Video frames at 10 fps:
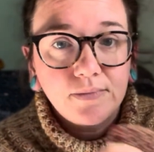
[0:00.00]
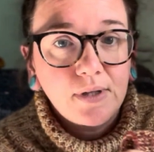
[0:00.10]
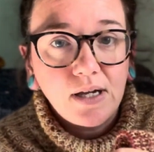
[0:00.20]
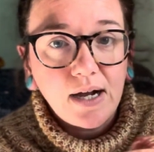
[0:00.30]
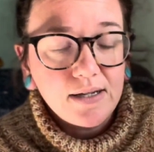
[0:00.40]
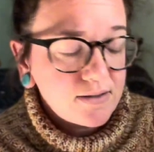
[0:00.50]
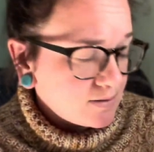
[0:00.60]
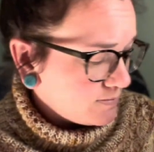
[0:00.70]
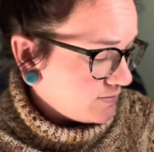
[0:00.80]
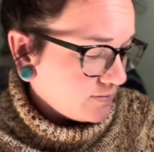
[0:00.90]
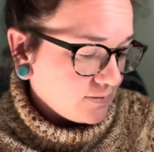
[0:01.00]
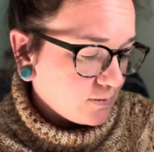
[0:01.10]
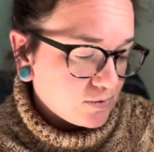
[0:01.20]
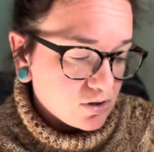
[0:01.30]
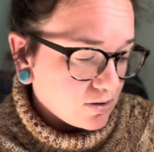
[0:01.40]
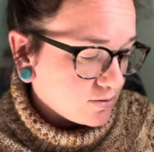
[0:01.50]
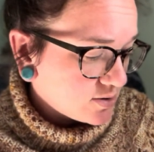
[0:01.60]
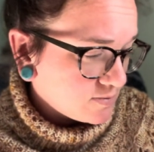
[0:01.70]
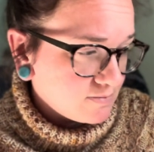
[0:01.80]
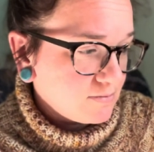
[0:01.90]
Guys,
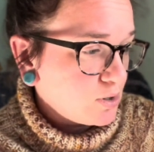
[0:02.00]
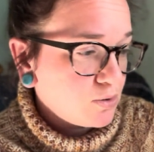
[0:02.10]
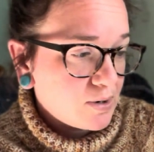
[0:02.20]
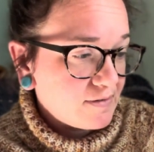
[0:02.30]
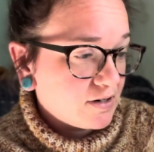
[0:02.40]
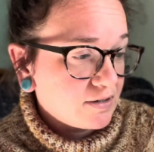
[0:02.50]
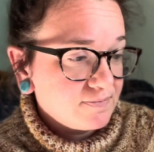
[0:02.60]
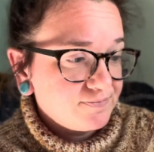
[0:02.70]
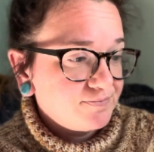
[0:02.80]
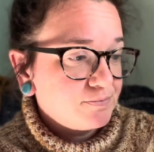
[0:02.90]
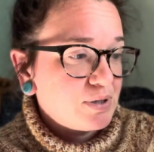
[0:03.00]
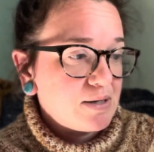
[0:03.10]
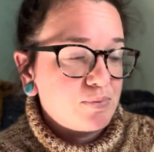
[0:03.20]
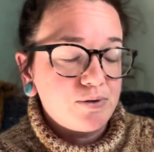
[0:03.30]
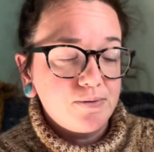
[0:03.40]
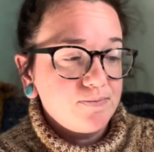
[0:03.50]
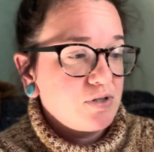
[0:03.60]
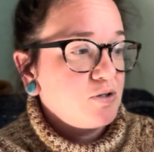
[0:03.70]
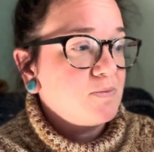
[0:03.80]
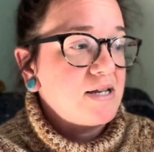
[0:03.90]
girls, whoever, people,
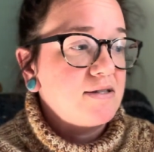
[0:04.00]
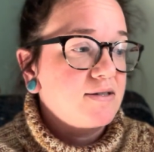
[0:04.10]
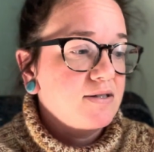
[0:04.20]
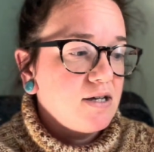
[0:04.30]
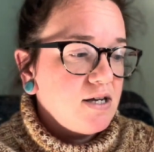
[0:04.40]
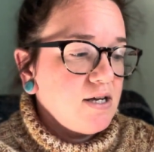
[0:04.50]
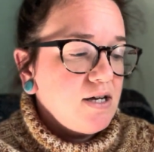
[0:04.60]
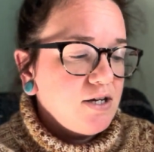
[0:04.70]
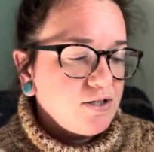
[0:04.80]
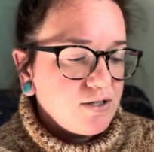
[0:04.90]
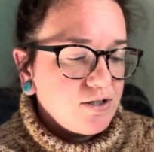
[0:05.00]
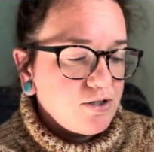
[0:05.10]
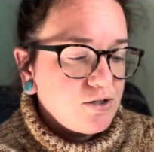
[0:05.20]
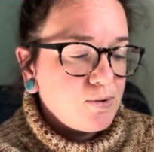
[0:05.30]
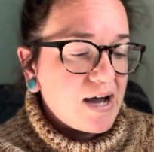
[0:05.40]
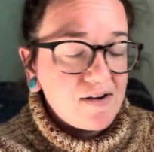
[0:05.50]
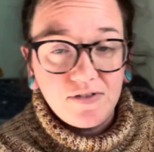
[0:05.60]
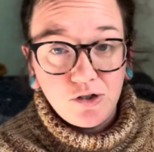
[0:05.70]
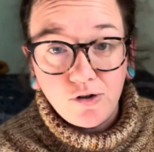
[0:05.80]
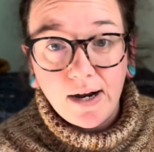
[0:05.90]
humans, you have
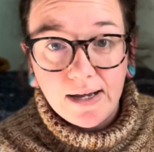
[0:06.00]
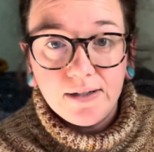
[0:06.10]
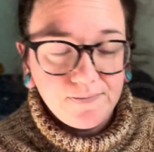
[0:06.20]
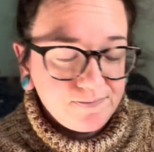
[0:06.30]
to try it.